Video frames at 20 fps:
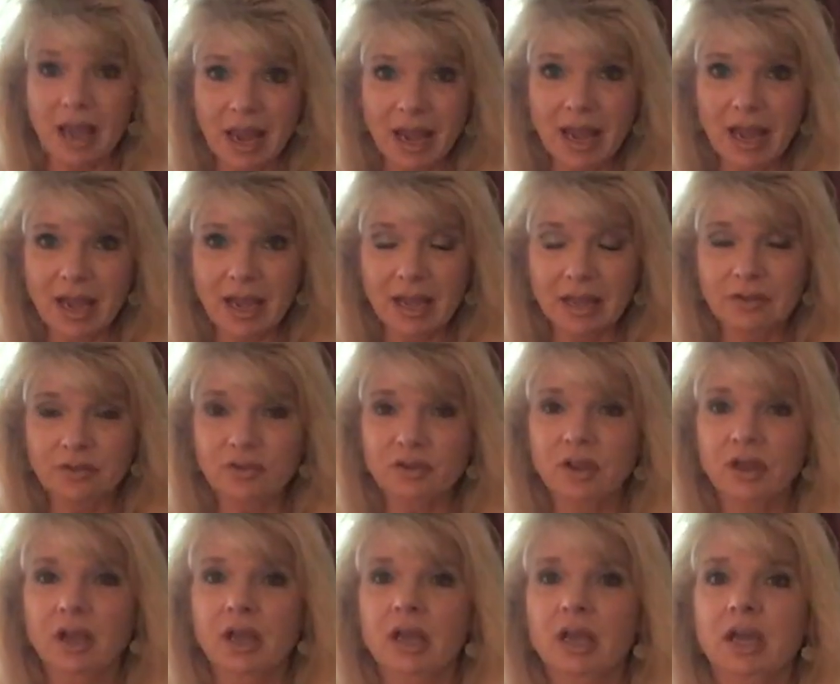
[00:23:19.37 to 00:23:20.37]
And
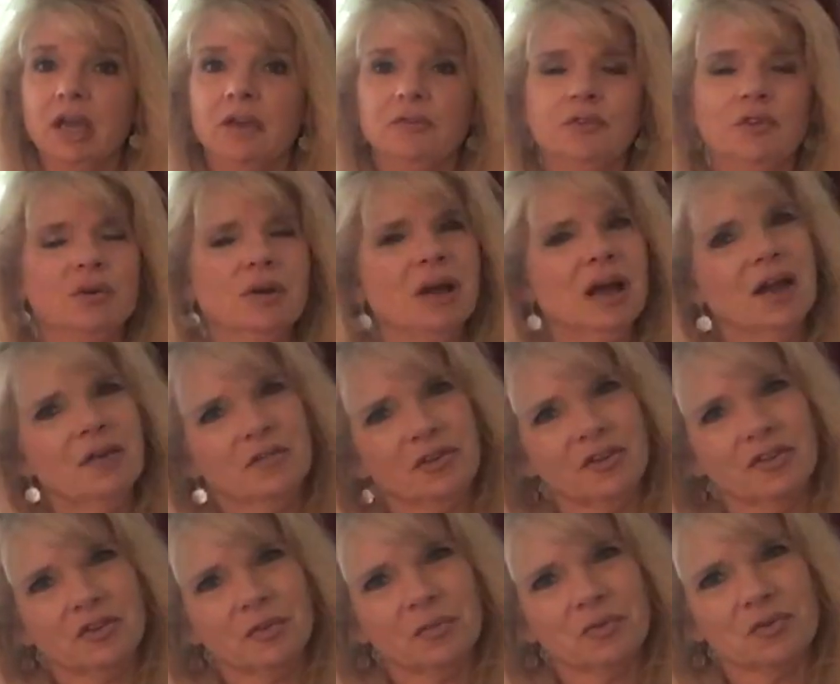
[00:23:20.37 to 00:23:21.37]
if you
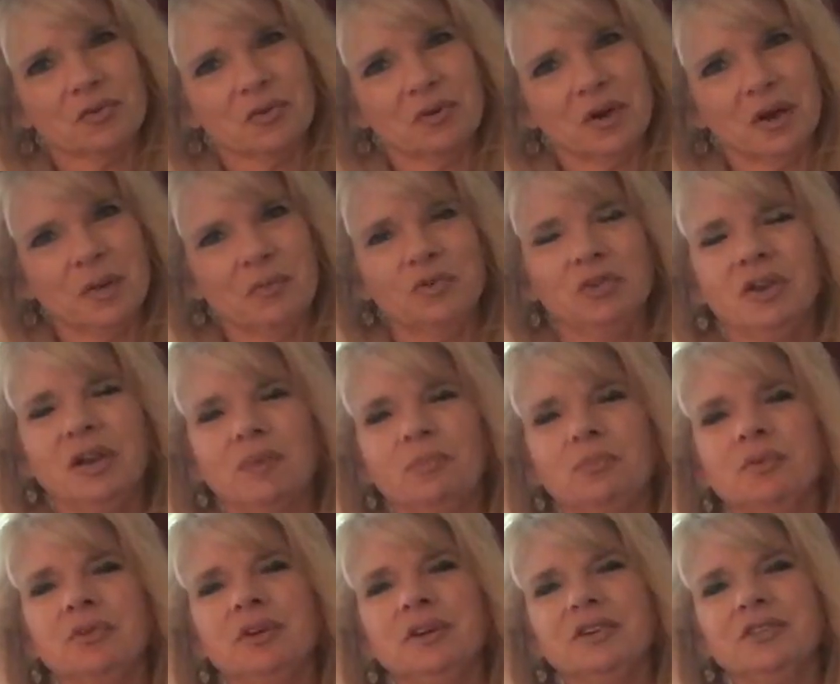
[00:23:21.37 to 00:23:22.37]
haven't subscribed yet,
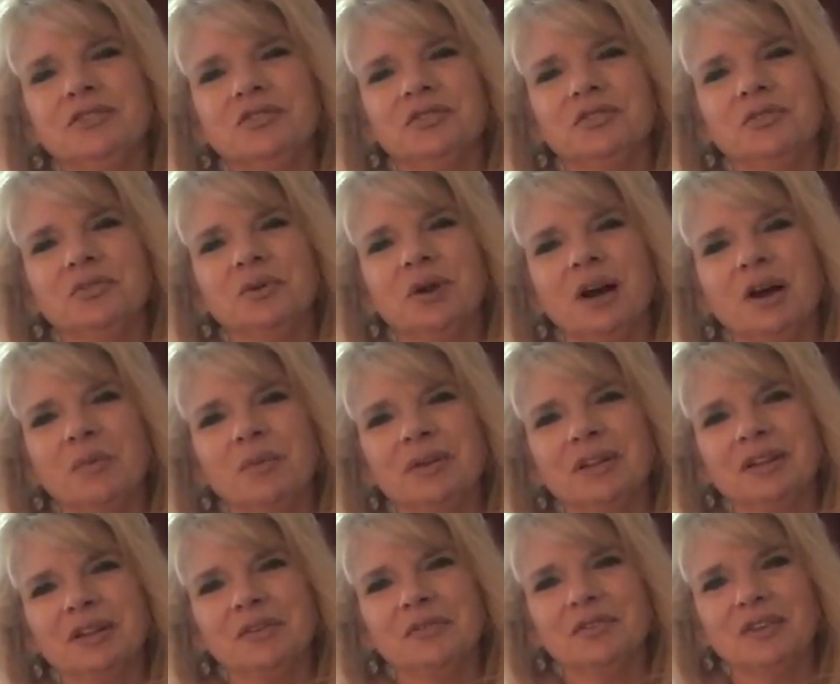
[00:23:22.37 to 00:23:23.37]
please do. I
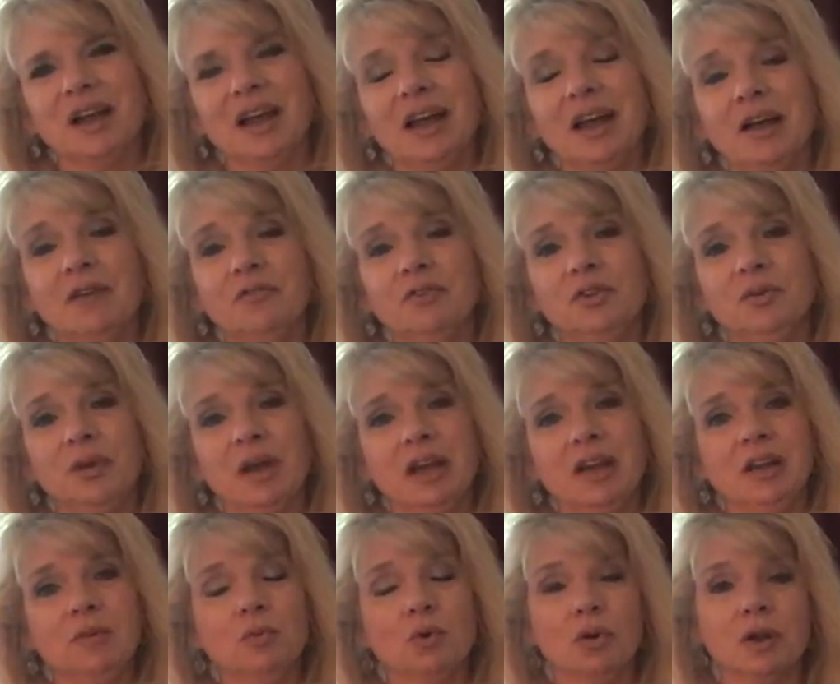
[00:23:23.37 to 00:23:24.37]
would love to have you.
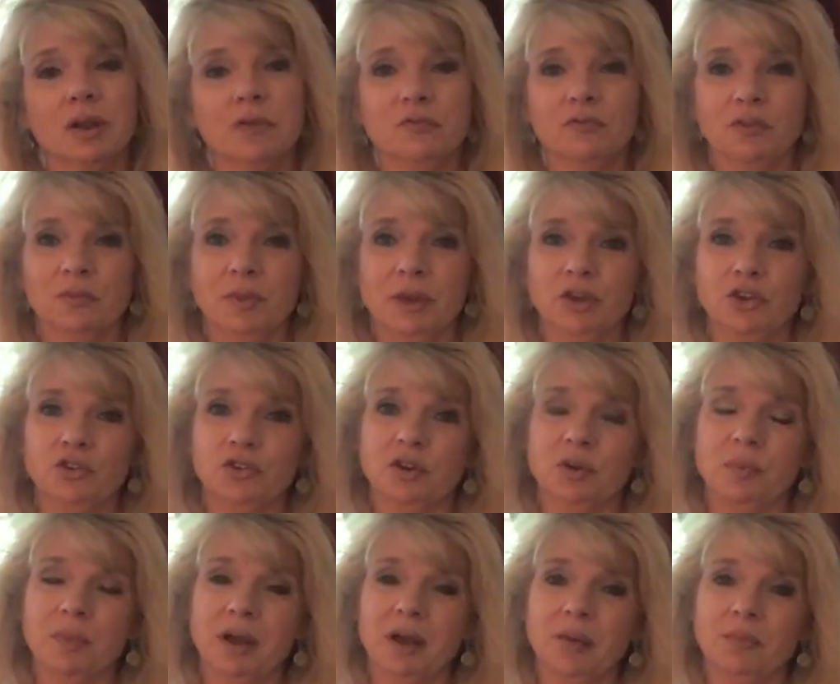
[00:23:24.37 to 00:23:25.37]
Any more information
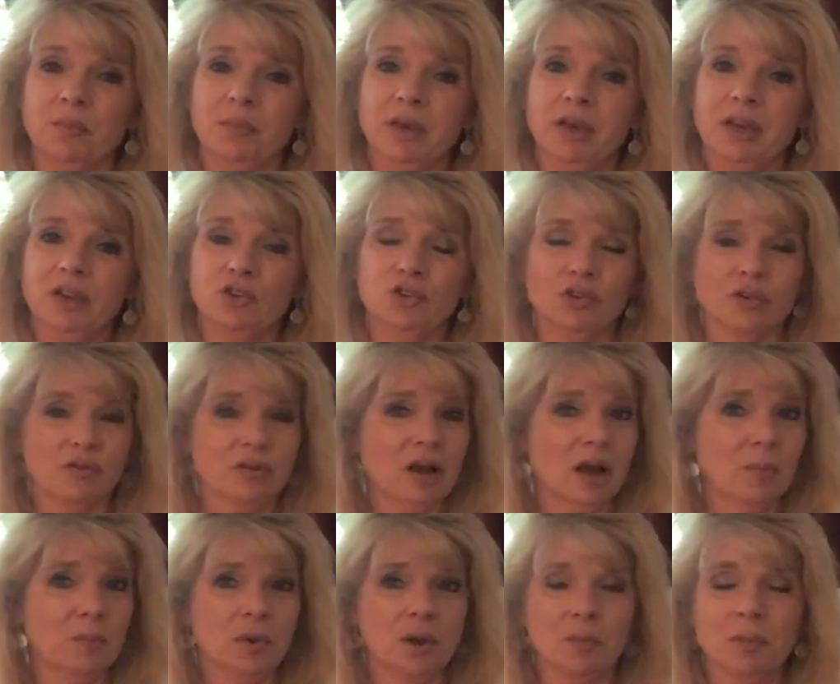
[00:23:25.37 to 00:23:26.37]
about me, just
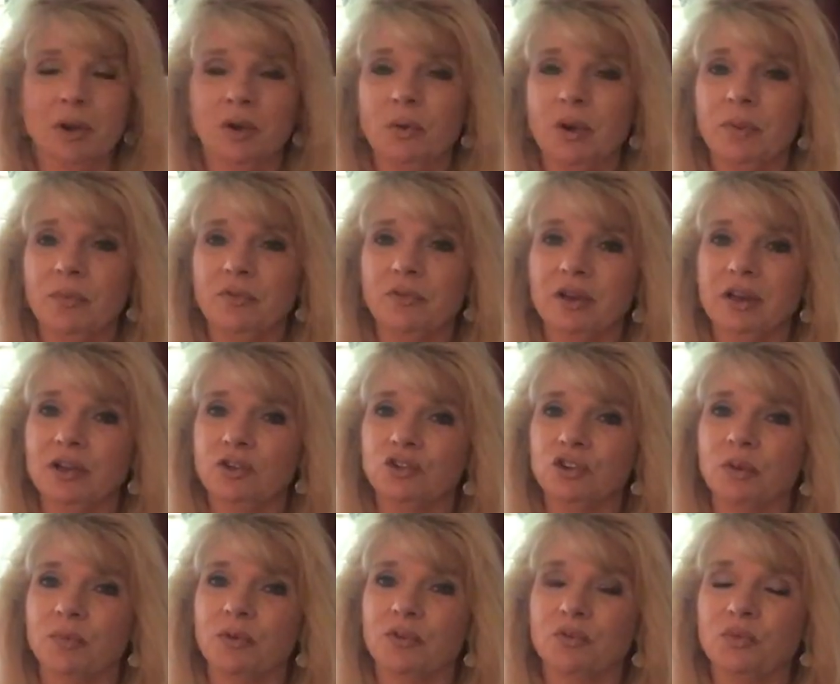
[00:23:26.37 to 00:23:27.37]
hop on my website,
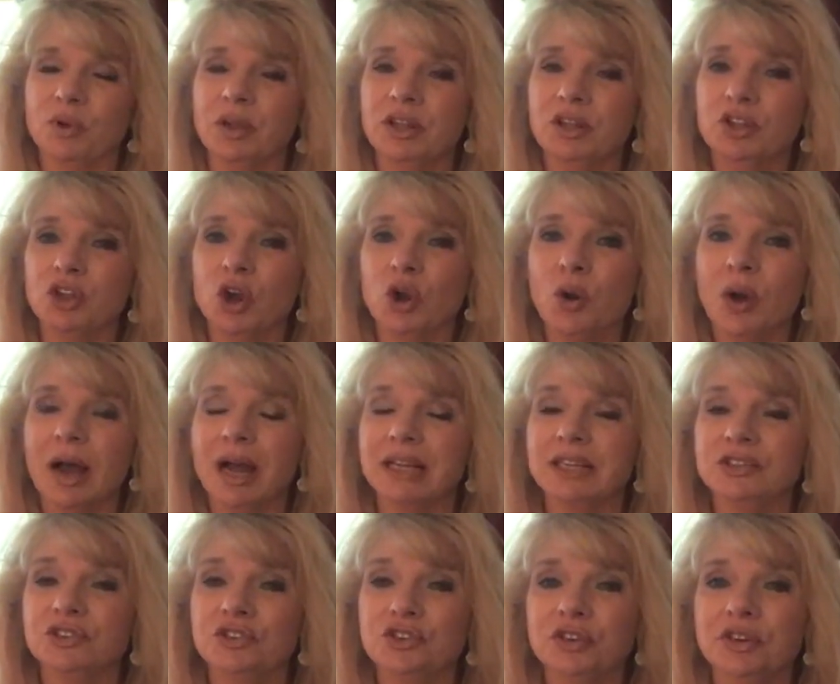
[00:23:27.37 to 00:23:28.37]

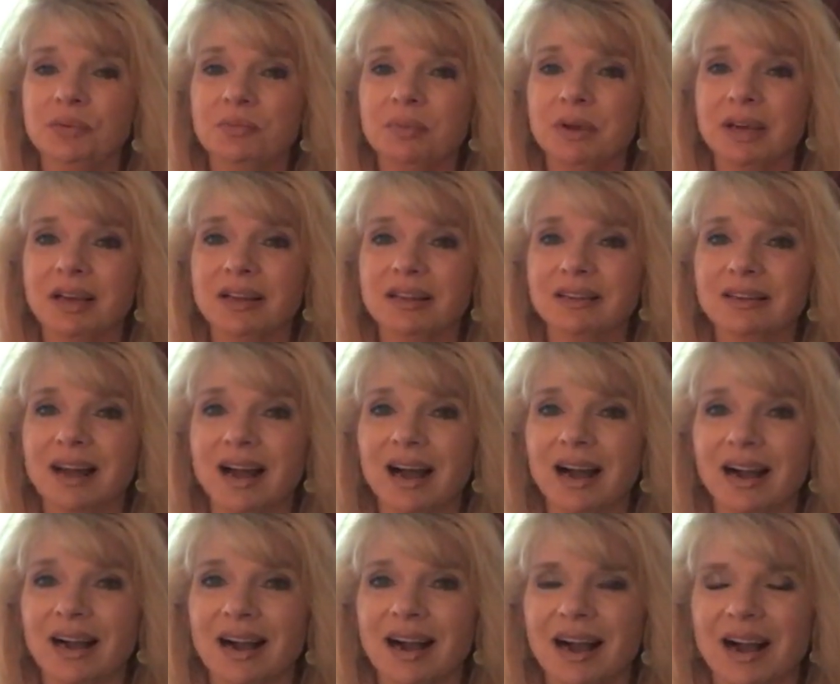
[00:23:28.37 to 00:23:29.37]

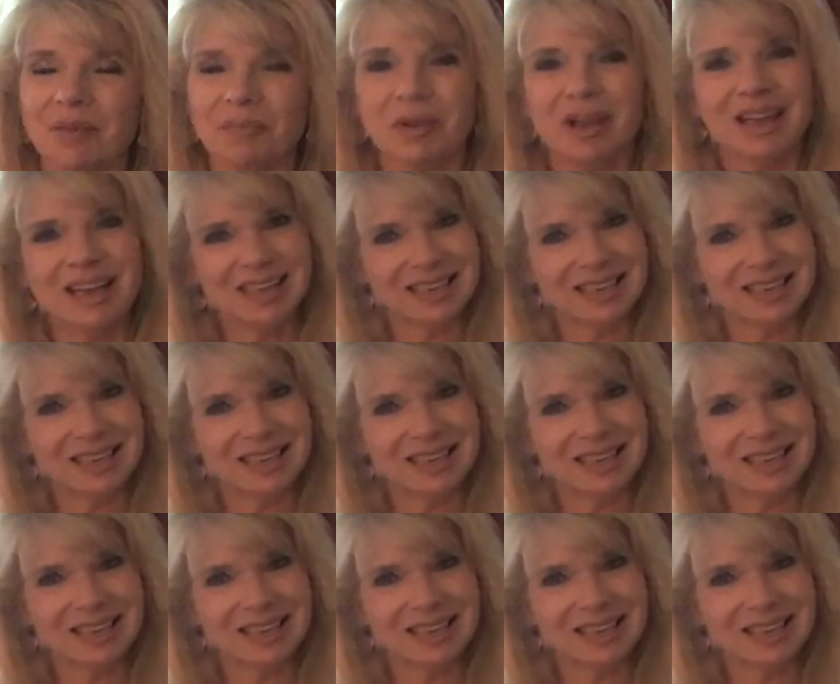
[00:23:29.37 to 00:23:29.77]
gemmaswindow@gmail.com.